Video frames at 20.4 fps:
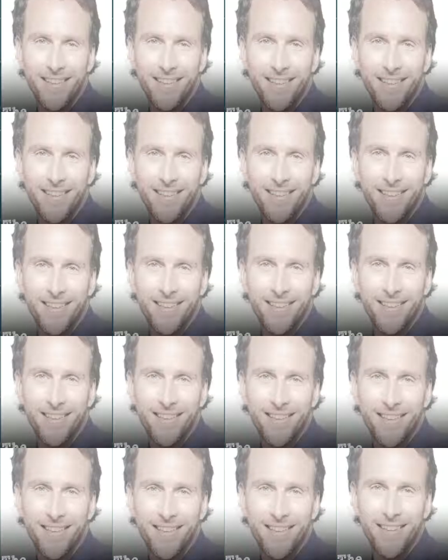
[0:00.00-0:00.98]

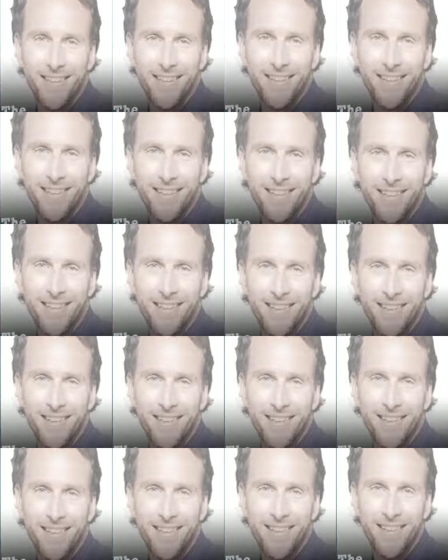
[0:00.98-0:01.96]

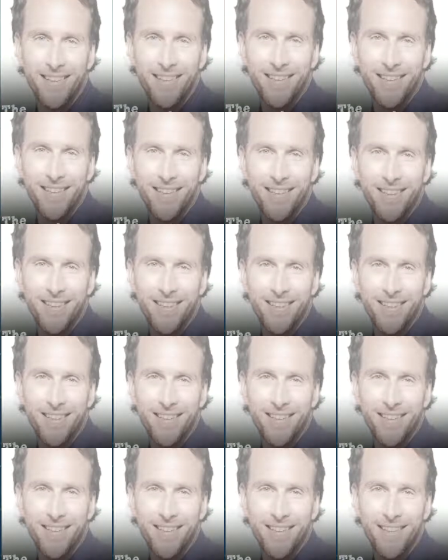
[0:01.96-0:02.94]

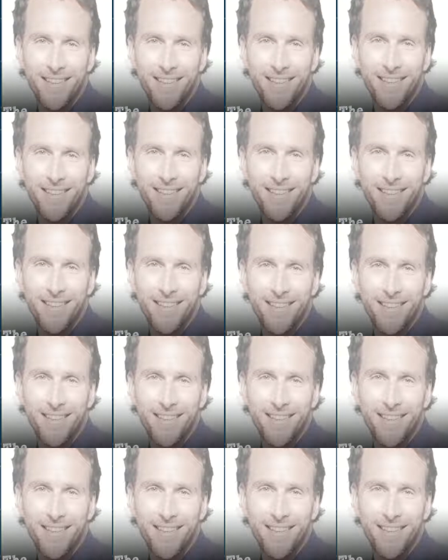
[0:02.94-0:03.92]

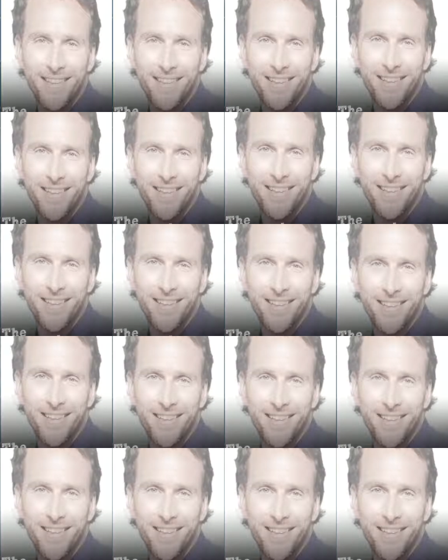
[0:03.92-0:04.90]

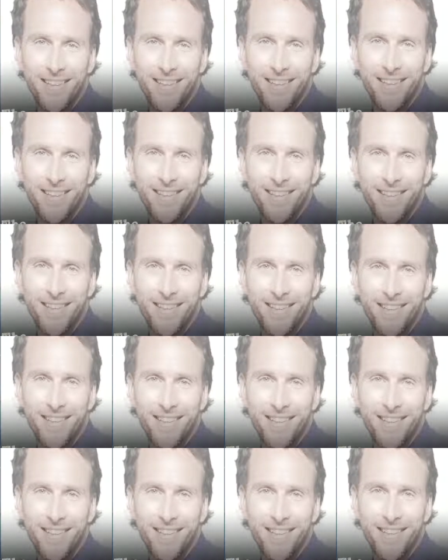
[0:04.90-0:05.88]

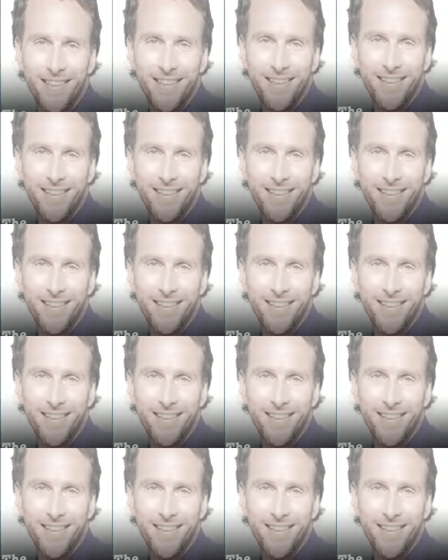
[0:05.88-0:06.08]
No words are spoken by the person on screen.